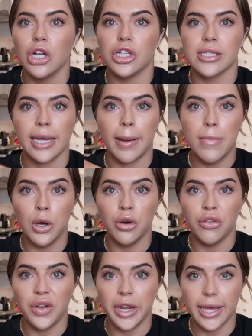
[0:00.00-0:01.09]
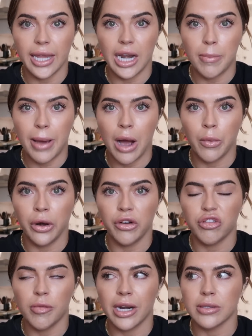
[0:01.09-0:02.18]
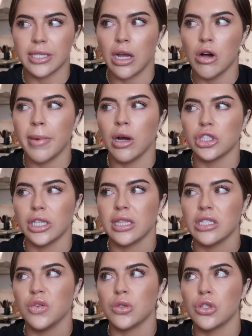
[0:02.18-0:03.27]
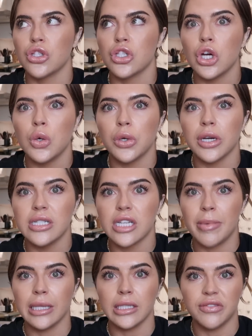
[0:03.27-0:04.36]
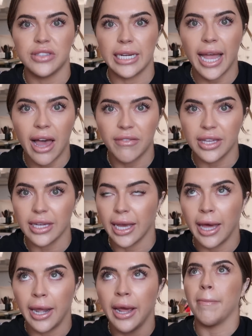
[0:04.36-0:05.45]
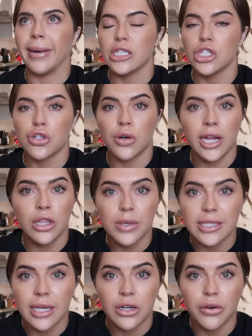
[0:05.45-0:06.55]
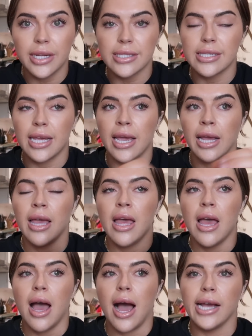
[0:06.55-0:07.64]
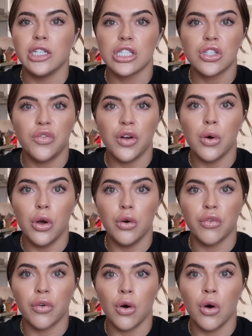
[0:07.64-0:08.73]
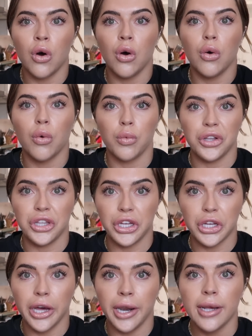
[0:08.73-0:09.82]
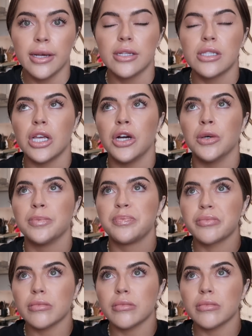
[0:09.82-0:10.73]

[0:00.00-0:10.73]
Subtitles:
just like motivating and empowering for me. And I was like, oh my gosh, like this feels so good to be lifting heavy again. My strength was increasing. I just felt overall really good. So